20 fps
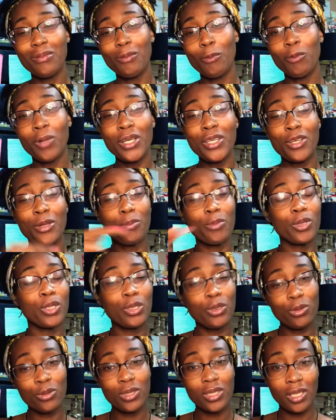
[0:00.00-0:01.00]
what you're
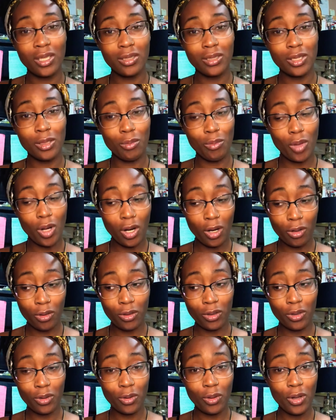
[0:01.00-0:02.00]
producing
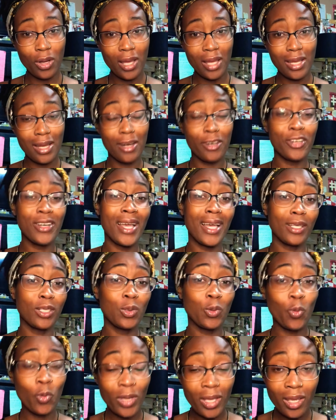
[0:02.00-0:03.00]
tomorrow or
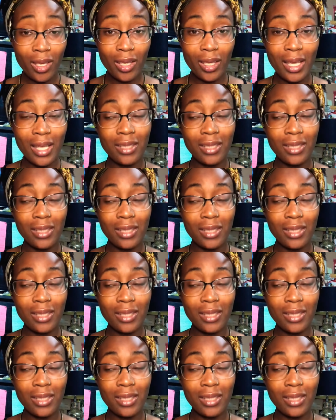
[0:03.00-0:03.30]
next week.